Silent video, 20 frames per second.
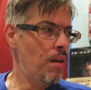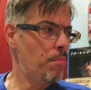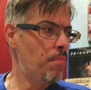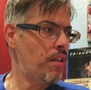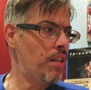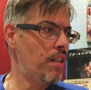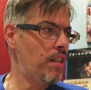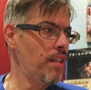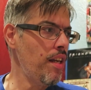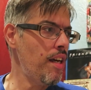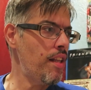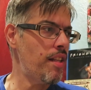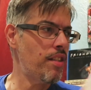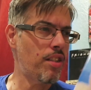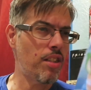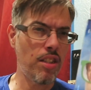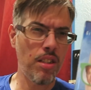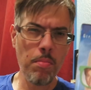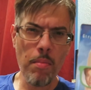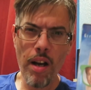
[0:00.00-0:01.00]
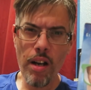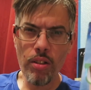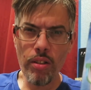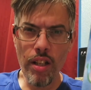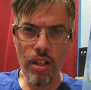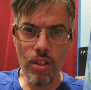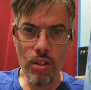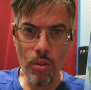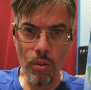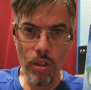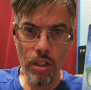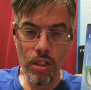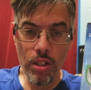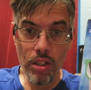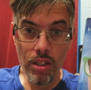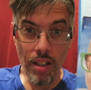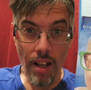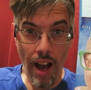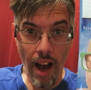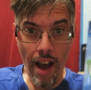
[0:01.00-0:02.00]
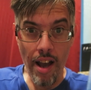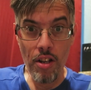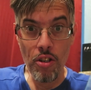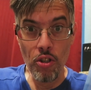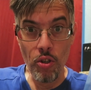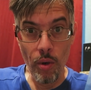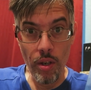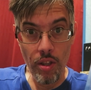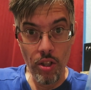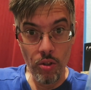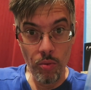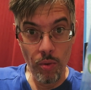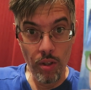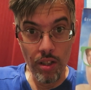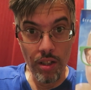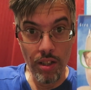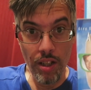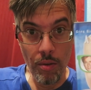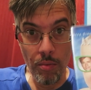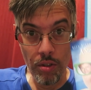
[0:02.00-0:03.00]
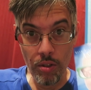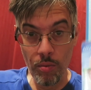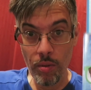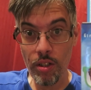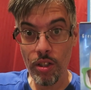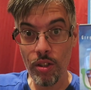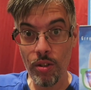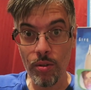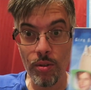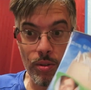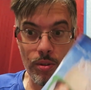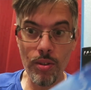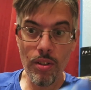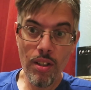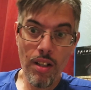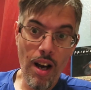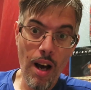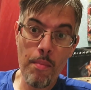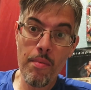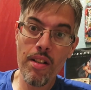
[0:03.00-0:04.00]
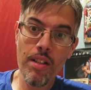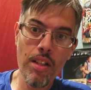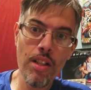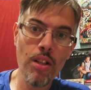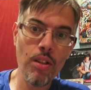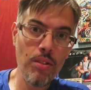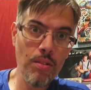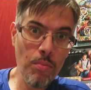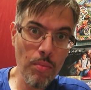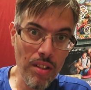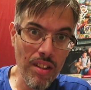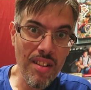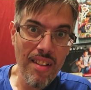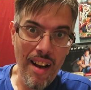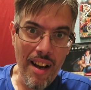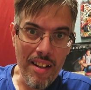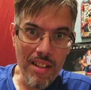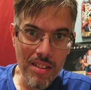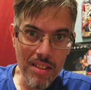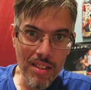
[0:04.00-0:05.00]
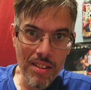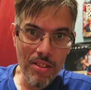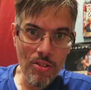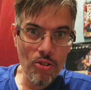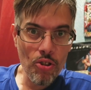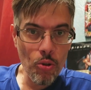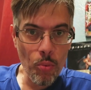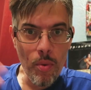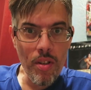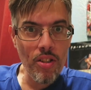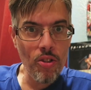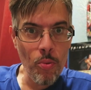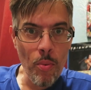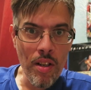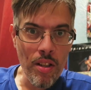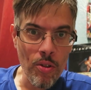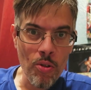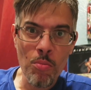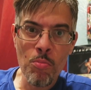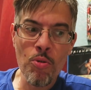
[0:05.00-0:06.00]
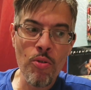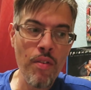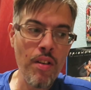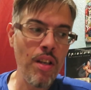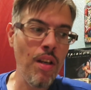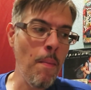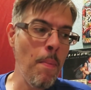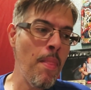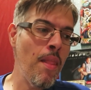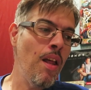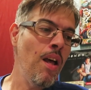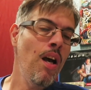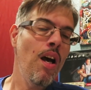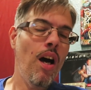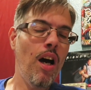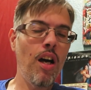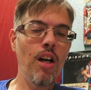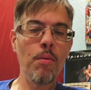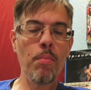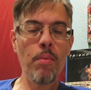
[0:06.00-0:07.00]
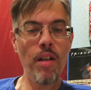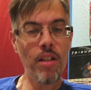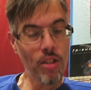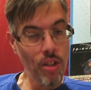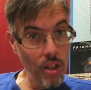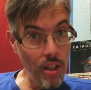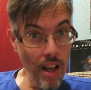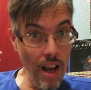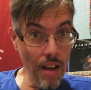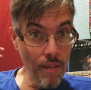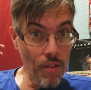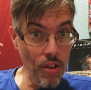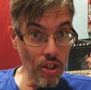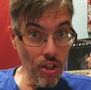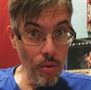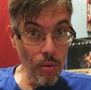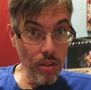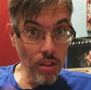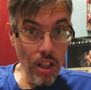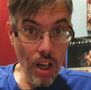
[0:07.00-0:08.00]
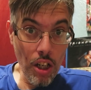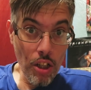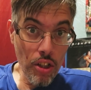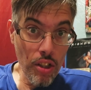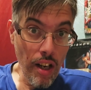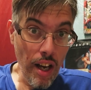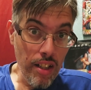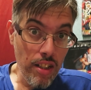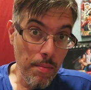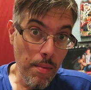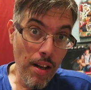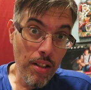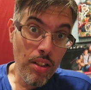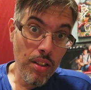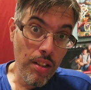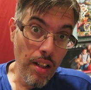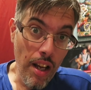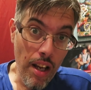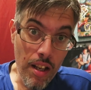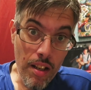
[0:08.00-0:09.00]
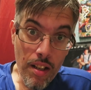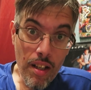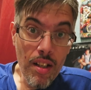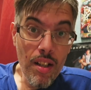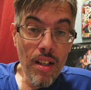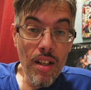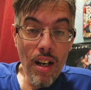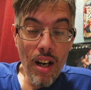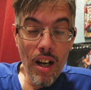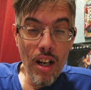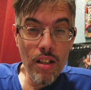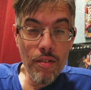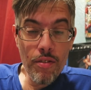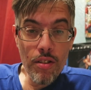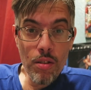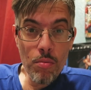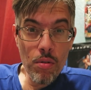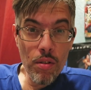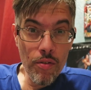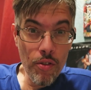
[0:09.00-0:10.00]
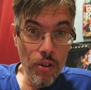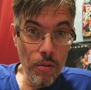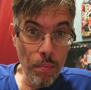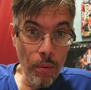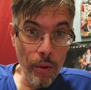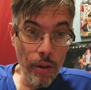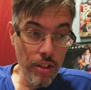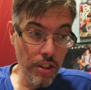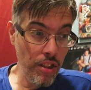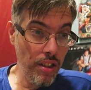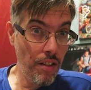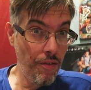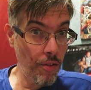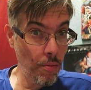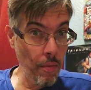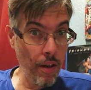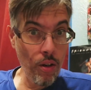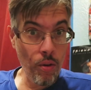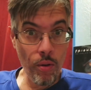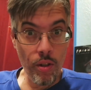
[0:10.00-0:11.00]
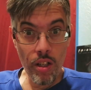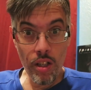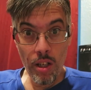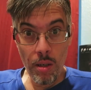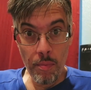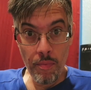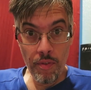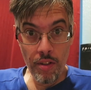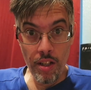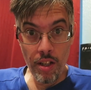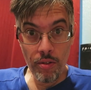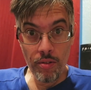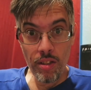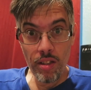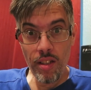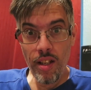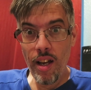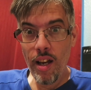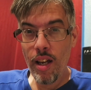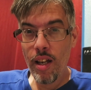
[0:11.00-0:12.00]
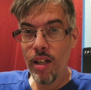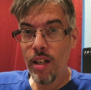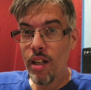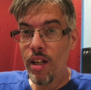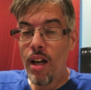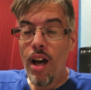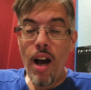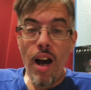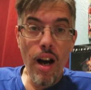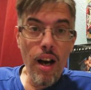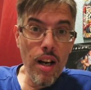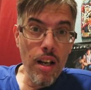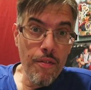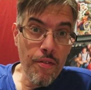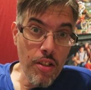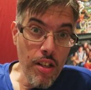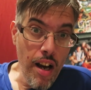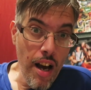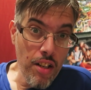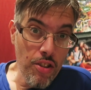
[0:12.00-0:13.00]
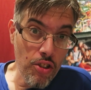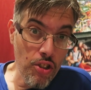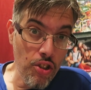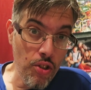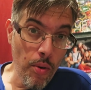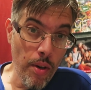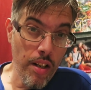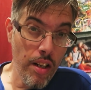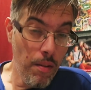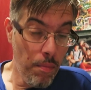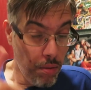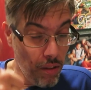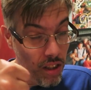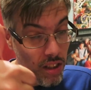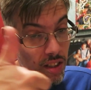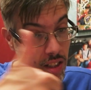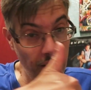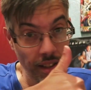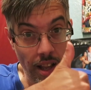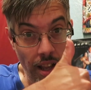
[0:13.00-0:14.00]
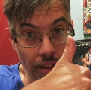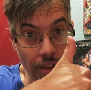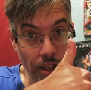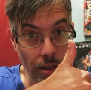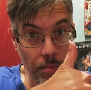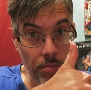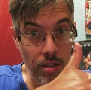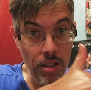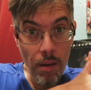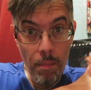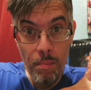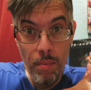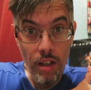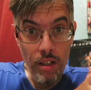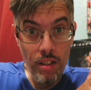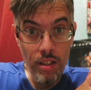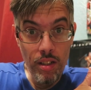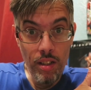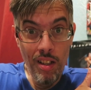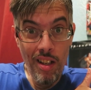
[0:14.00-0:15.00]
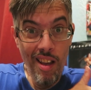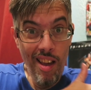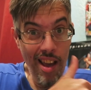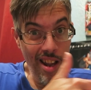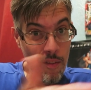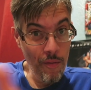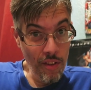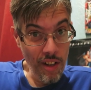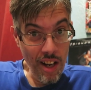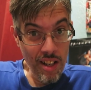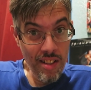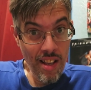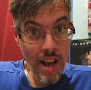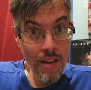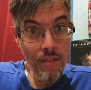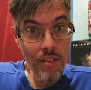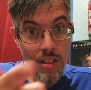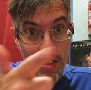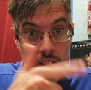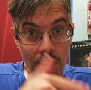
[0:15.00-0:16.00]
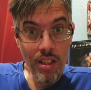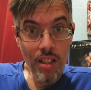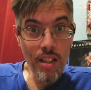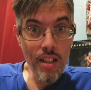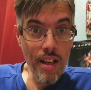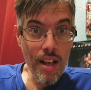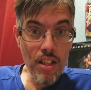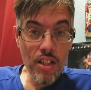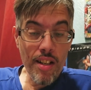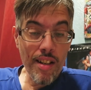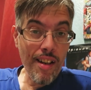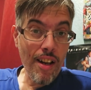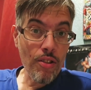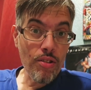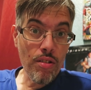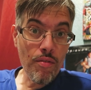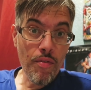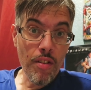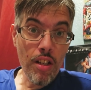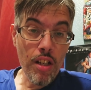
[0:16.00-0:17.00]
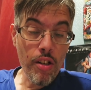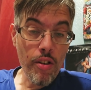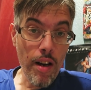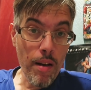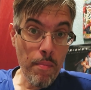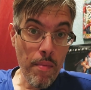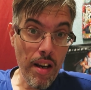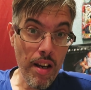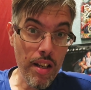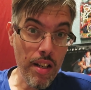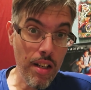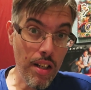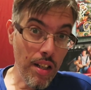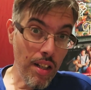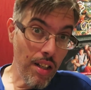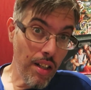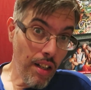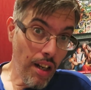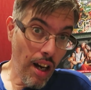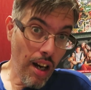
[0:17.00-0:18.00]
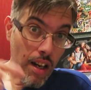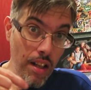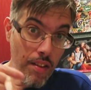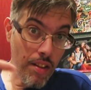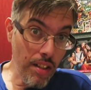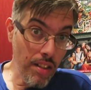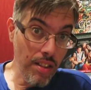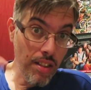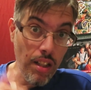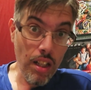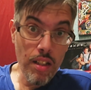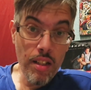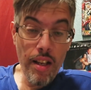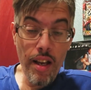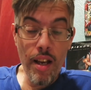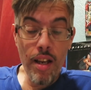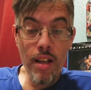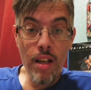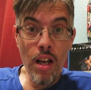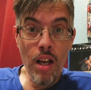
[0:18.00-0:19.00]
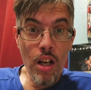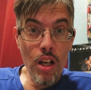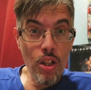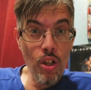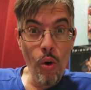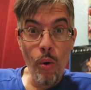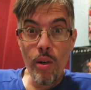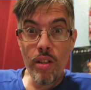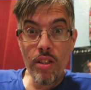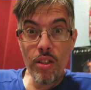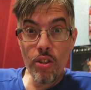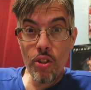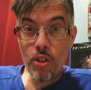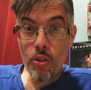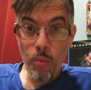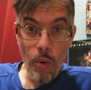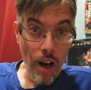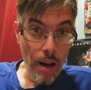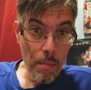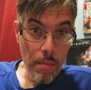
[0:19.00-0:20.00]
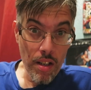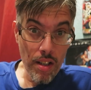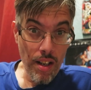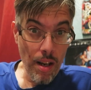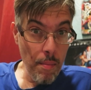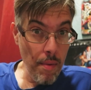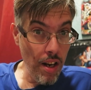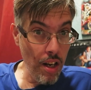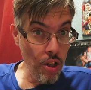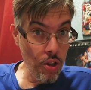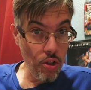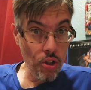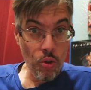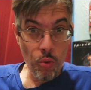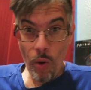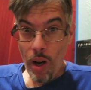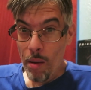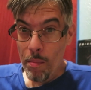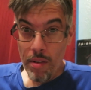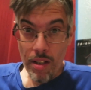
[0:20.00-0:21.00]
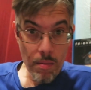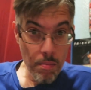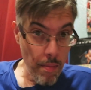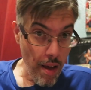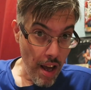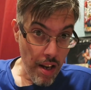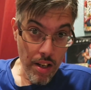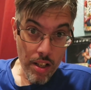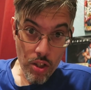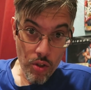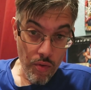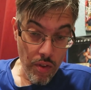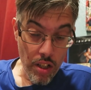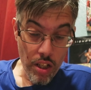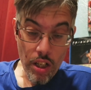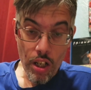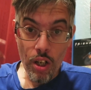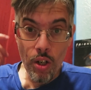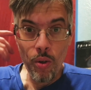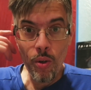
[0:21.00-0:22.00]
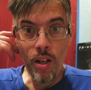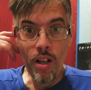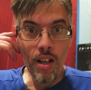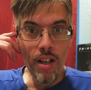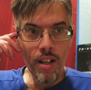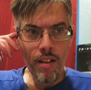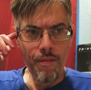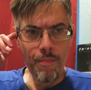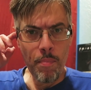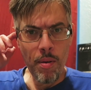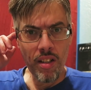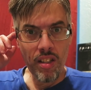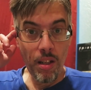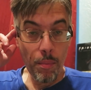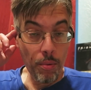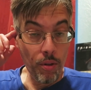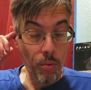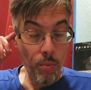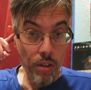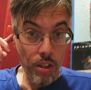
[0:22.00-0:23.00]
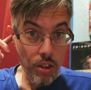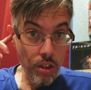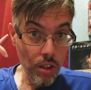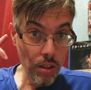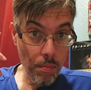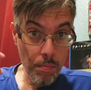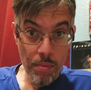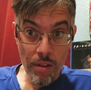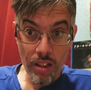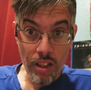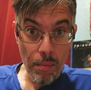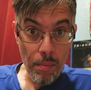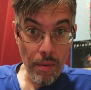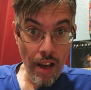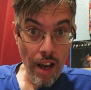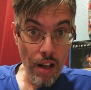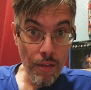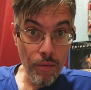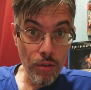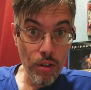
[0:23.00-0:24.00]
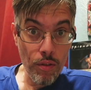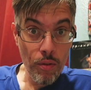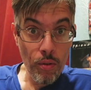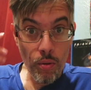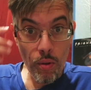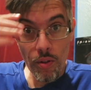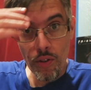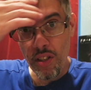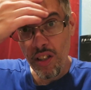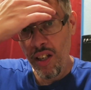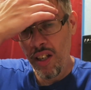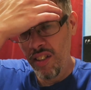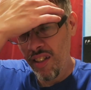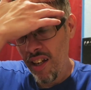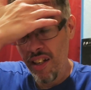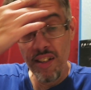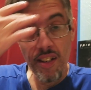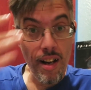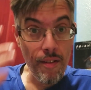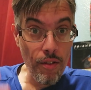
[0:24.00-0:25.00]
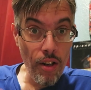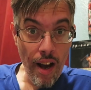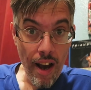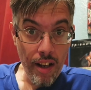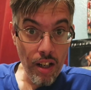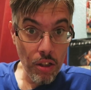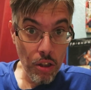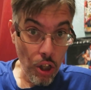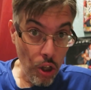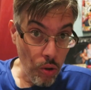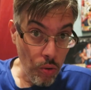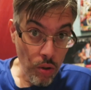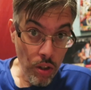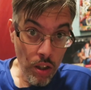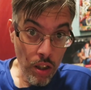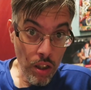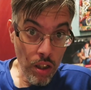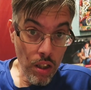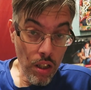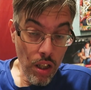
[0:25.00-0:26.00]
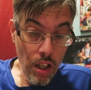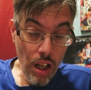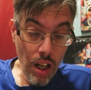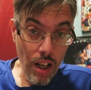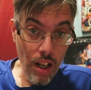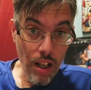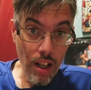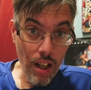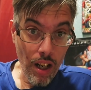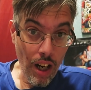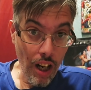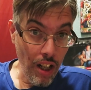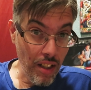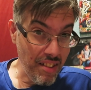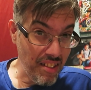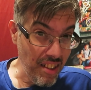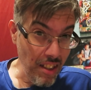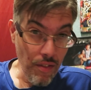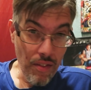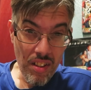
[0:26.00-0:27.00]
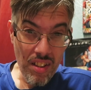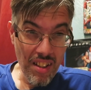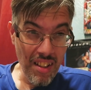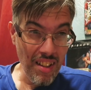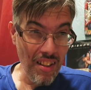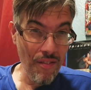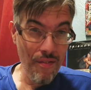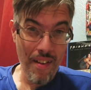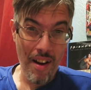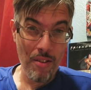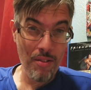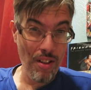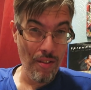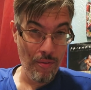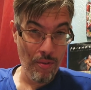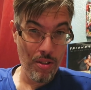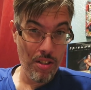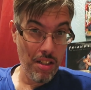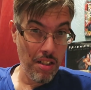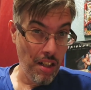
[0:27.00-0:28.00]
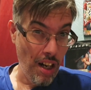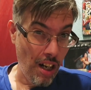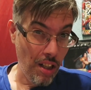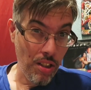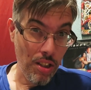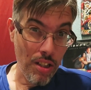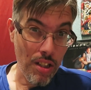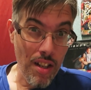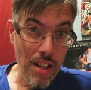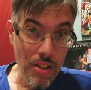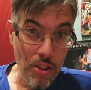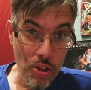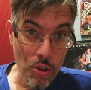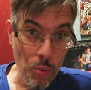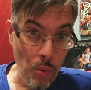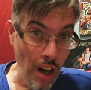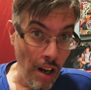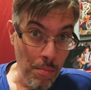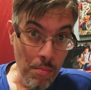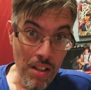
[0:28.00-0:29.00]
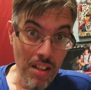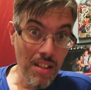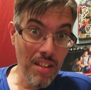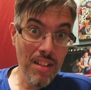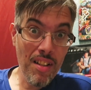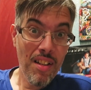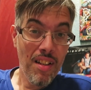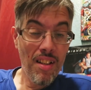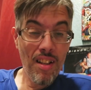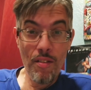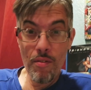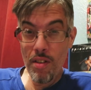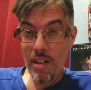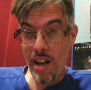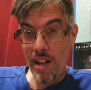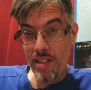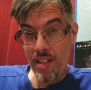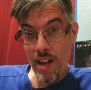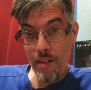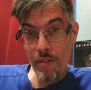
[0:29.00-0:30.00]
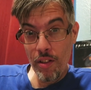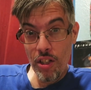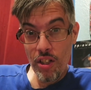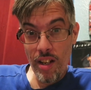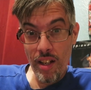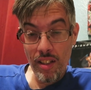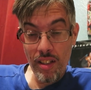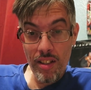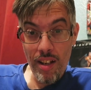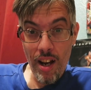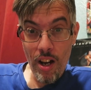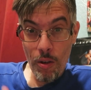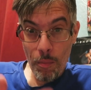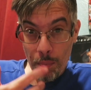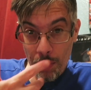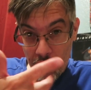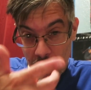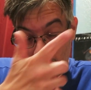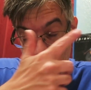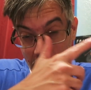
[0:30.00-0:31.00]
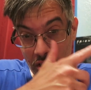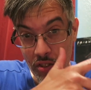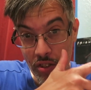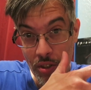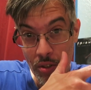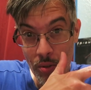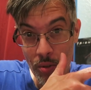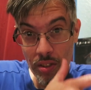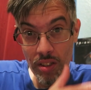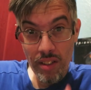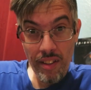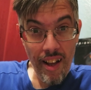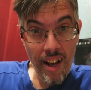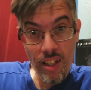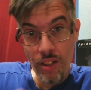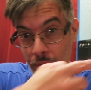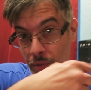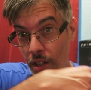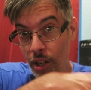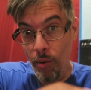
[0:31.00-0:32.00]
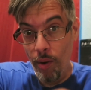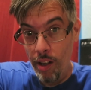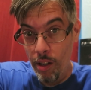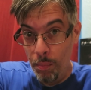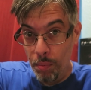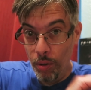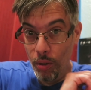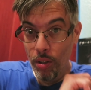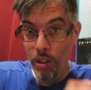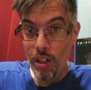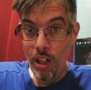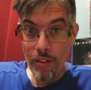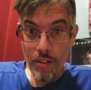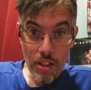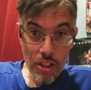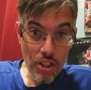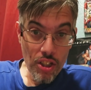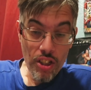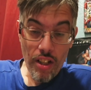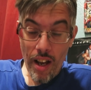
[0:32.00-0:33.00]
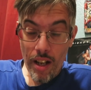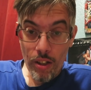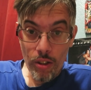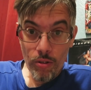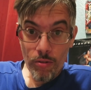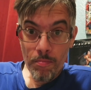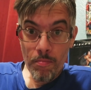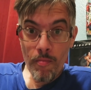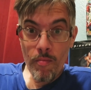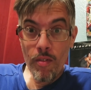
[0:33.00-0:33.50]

But yeah, that's A Smile Like Yours. I enjoyed this one. It was really cool. I mean, you know, really nice. A little sweet little movie. But that's all I have to show and talk to you guys about today for the review portion and for my hoarding up video today. If you guys enjoyed it, please hit that thumbs up button. And if you guys haven't seen it yet, check out the video I made this Sunday going to the swap meet. I made another swap meet madness video. Picked up a handful of cool things, like Never Hike Alone on DVD. Found it for $1 at the swap meet. If you guys haven't checked it out, please do. It's the last video I uploaded on this channel.